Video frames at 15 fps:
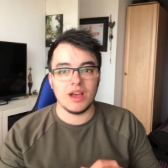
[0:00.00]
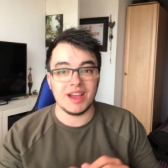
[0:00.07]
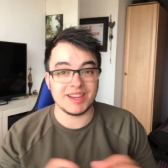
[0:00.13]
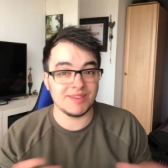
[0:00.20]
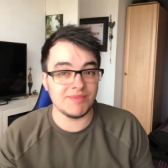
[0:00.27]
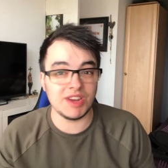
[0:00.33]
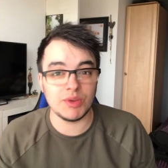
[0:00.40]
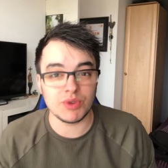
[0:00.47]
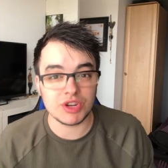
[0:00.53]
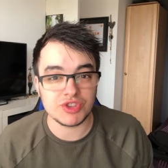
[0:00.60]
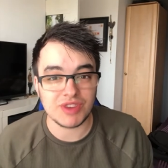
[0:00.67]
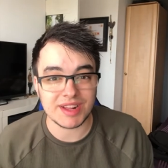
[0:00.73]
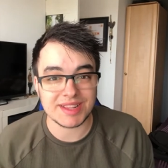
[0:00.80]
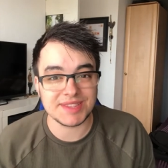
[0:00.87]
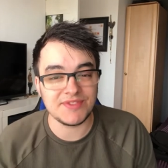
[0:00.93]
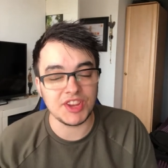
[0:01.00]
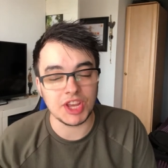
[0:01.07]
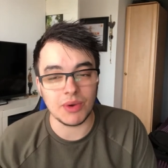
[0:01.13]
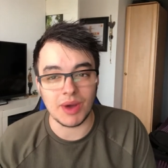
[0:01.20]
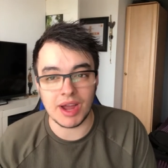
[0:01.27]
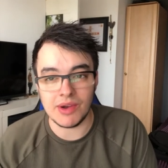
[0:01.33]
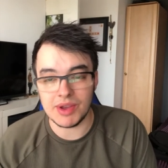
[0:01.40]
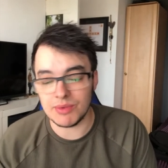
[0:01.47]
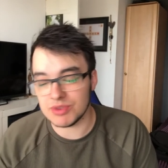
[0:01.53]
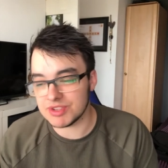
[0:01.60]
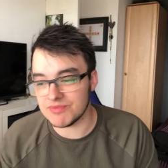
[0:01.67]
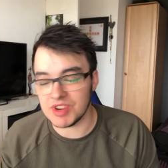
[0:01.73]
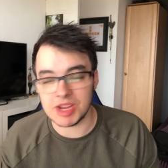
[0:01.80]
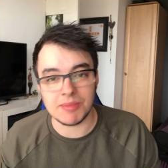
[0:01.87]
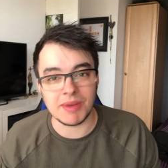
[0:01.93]
I didn't really want to drag this video out, it
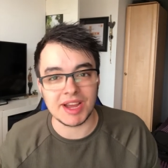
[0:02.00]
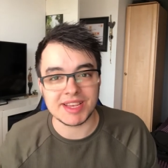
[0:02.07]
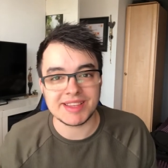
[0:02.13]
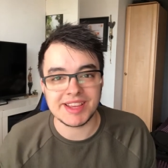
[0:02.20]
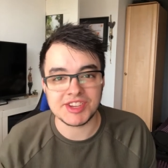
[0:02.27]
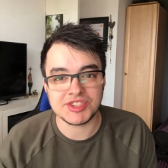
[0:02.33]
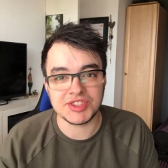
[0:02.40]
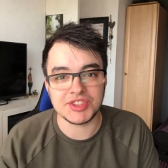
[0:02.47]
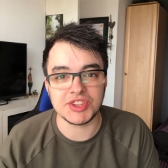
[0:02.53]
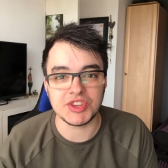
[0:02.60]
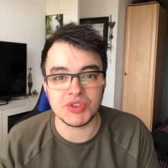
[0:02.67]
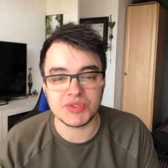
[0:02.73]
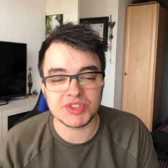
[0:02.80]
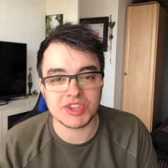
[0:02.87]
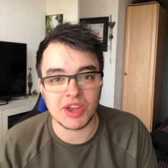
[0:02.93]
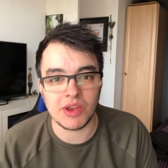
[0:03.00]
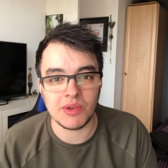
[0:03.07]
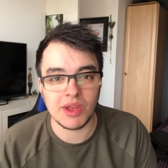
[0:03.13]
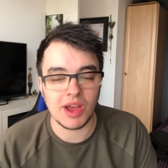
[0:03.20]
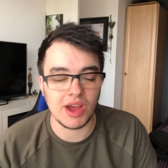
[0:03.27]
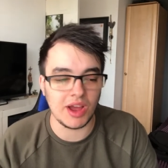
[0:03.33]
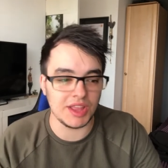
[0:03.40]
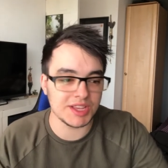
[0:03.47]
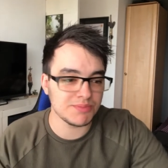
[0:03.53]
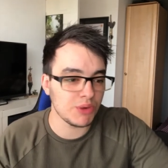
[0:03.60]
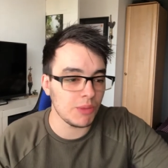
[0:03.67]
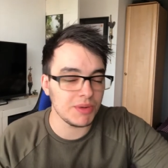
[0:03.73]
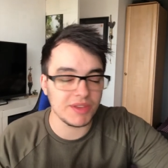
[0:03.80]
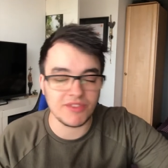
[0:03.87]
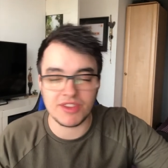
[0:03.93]
wasn't really my intention to do so. There's
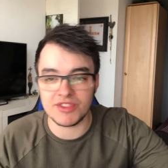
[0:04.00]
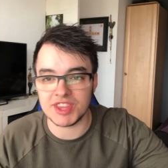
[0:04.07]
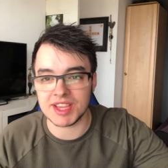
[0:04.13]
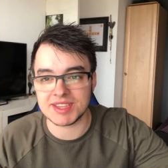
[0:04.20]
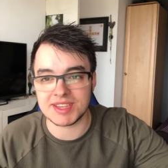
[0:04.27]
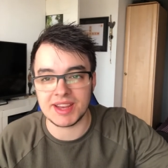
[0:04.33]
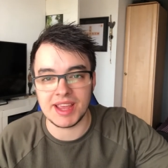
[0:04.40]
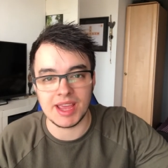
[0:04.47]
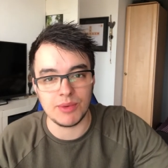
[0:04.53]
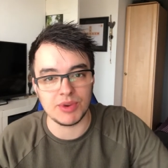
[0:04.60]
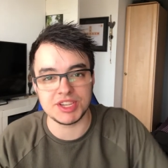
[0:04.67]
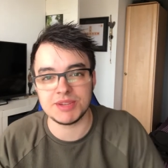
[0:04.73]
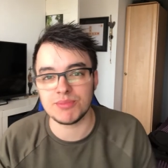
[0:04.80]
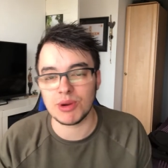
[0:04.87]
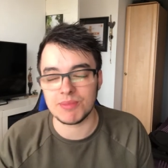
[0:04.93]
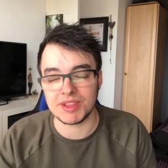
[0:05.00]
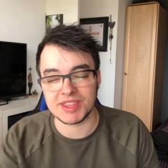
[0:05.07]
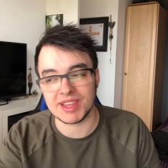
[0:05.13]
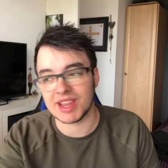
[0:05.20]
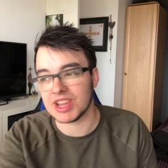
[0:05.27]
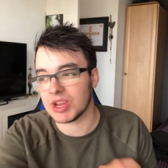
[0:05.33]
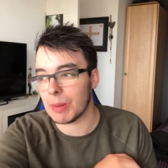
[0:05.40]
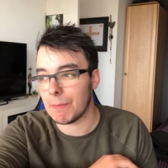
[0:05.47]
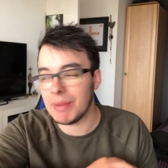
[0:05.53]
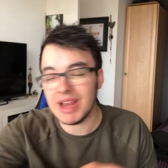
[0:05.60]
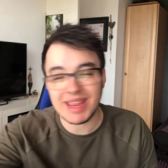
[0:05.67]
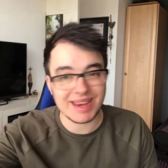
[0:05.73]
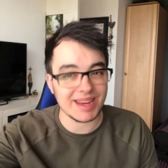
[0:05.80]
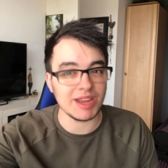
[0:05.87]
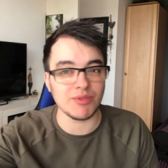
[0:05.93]
probably a few things in here which you probably think are
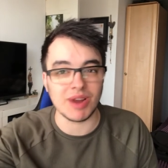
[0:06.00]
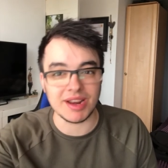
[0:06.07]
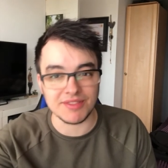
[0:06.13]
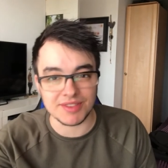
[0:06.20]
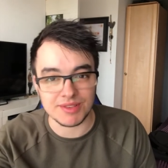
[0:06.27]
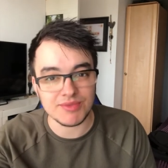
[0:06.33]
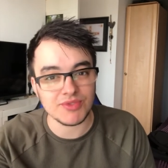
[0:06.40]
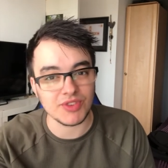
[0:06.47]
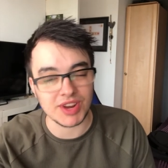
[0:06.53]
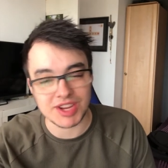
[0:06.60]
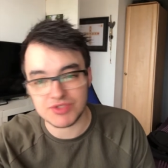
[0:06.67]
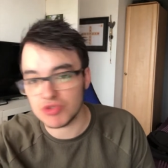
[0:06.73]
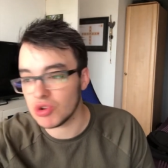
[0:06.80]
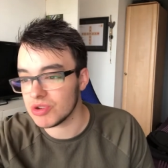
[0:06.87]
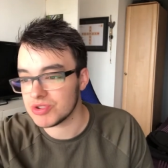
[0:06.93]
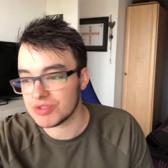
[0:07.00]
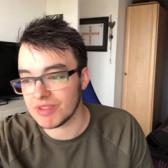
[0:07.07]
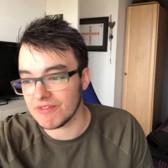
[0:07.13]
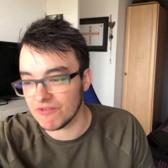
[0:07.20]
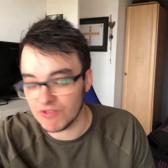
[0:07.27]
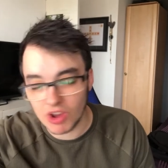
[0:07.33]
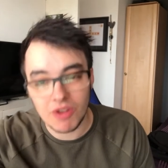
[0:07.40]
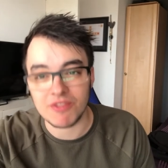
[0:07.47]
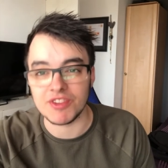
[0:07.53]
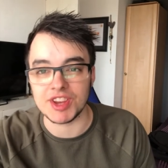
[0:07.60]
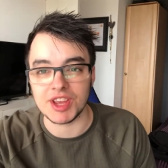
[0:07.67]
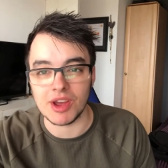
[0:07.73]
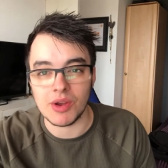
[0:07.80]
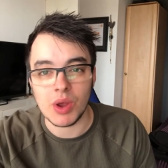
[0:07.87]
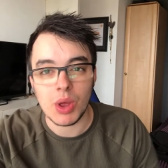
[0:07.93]
completely irrelevant for an introductory vlog
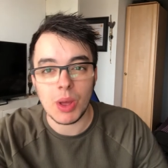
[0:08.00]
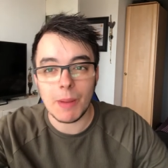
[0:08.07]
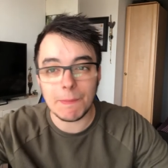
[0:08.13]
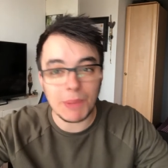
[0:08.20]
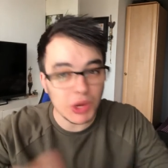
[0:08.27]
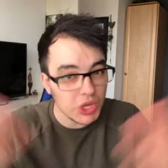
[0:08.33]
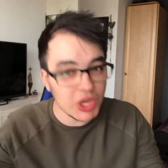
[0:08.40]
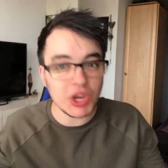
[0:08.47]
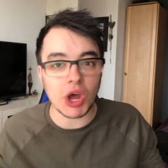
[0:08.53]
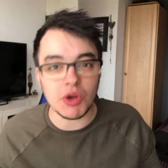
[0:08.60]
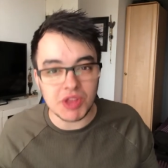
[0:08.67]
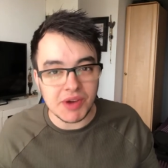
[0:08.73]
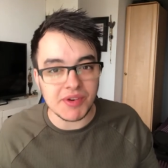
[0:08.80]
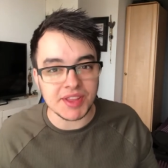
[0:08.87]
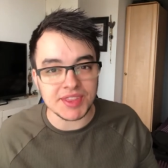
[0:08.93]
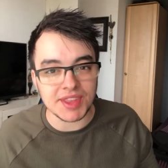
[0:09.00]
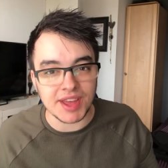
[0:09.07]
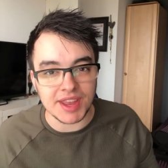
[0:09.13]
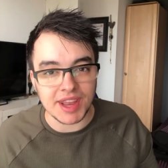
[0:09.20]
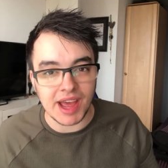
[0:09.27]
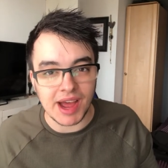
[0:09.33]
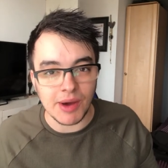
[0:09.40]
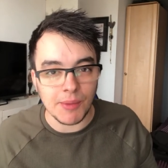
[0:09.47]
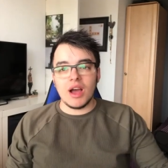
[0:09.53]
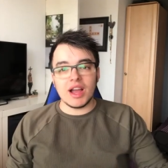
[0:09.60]
video, but you know, they're in there now.